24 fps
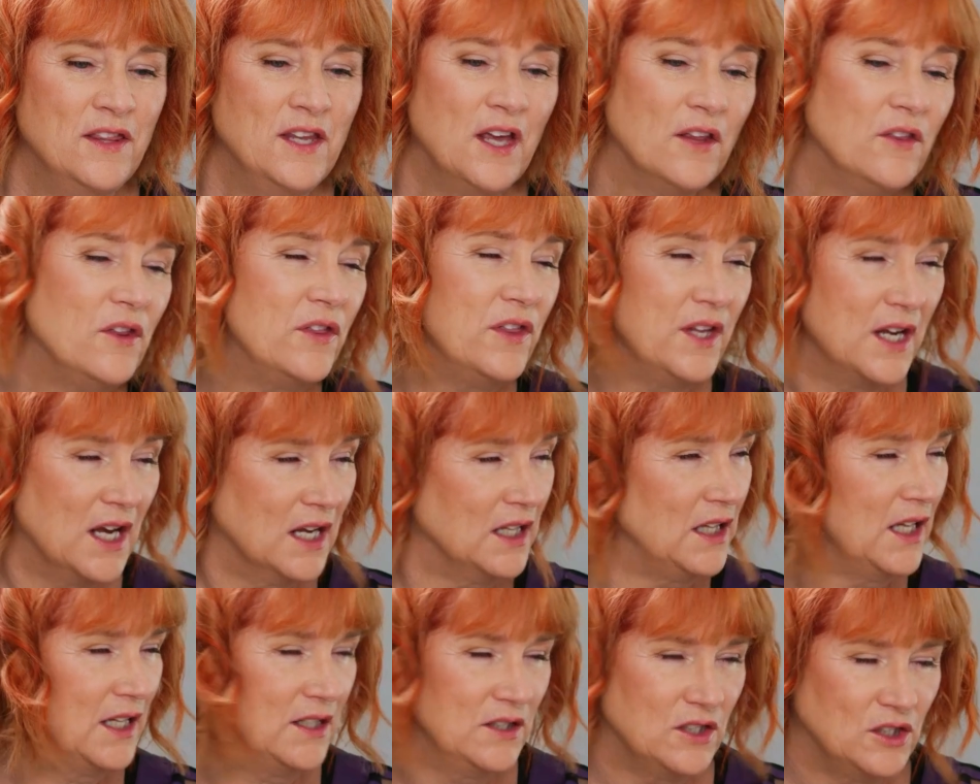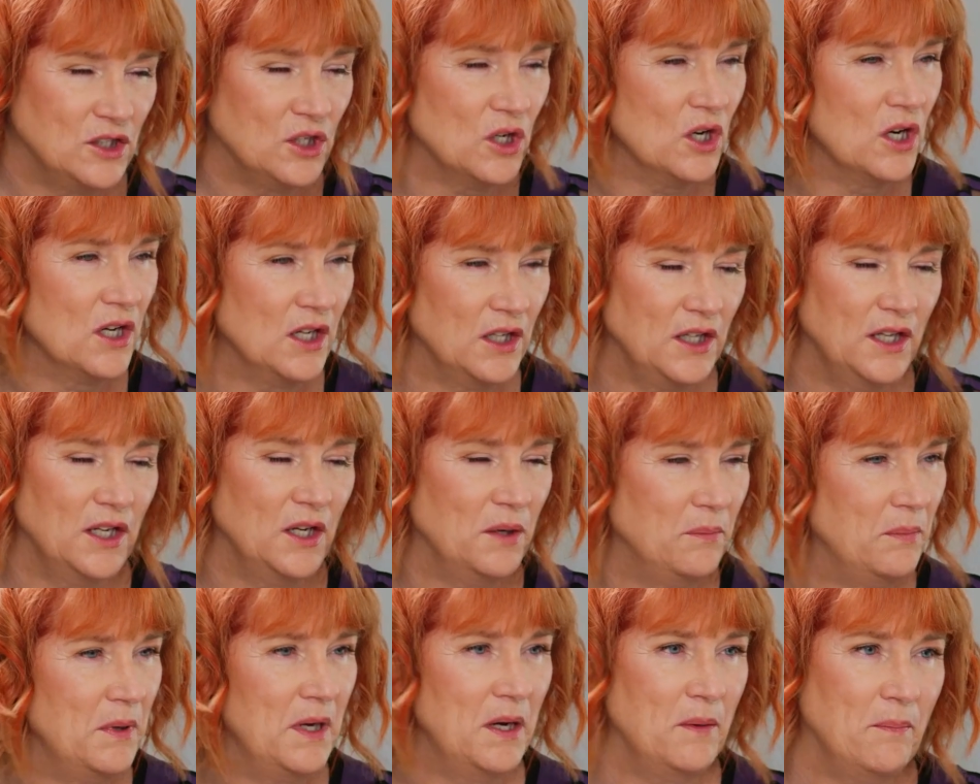The other thing I'd like to talk a
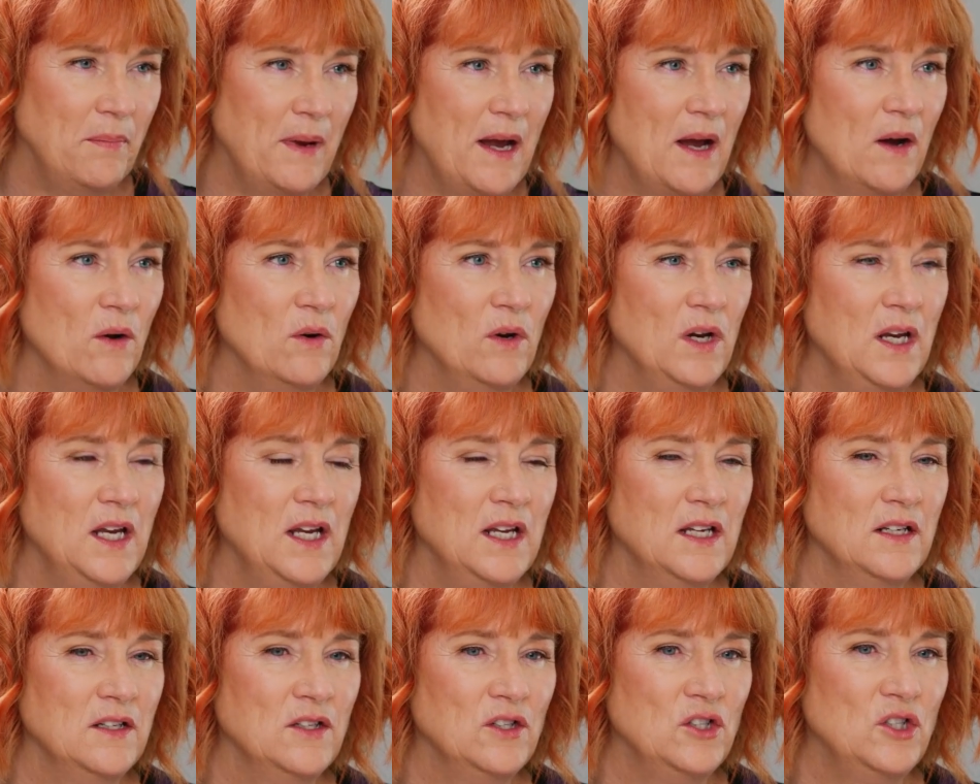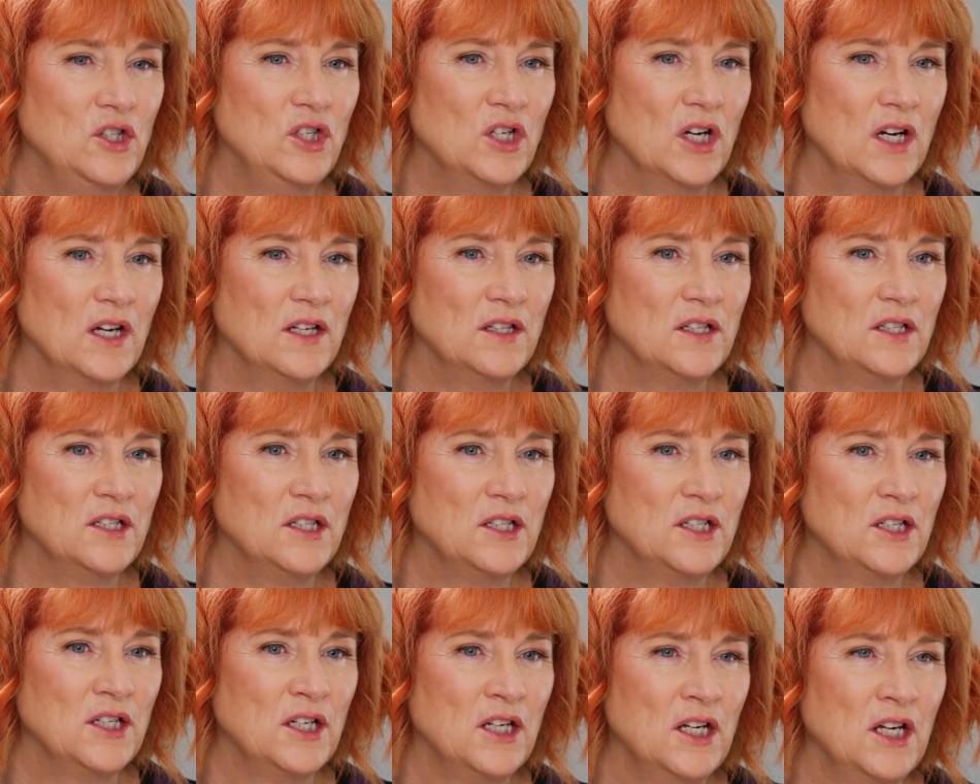little bit about is
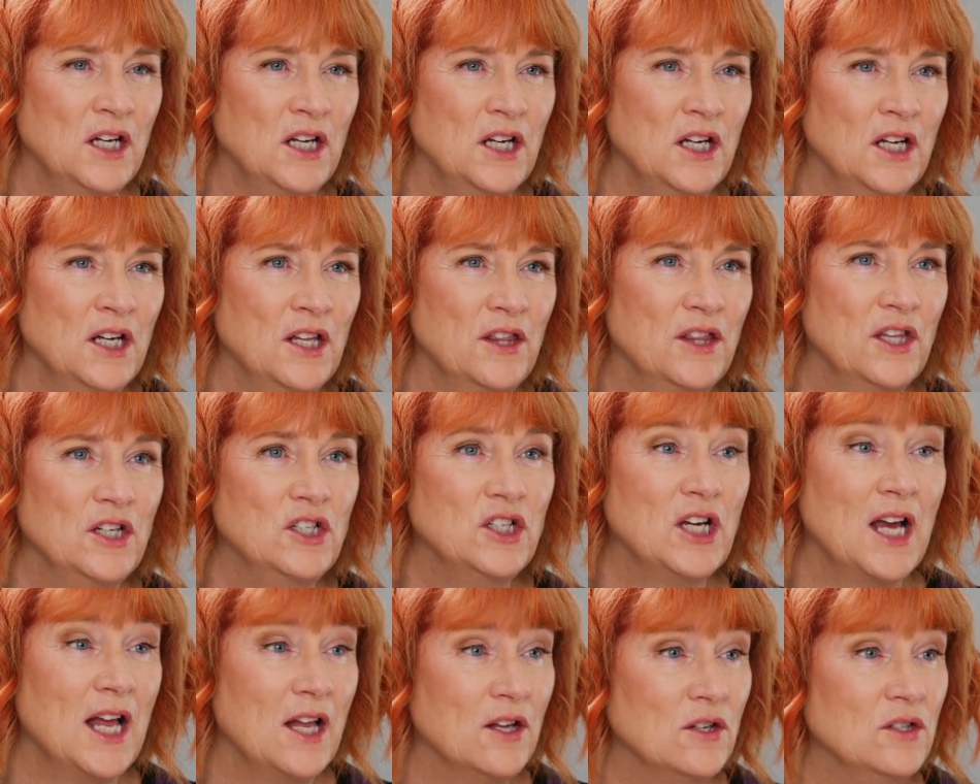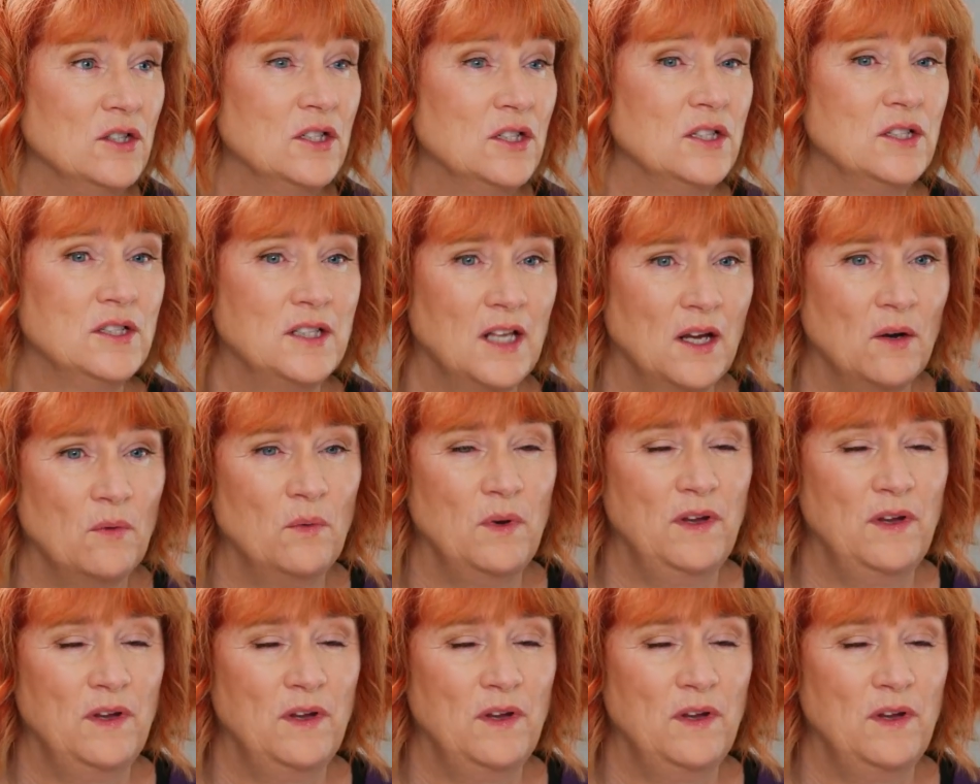just the challenges that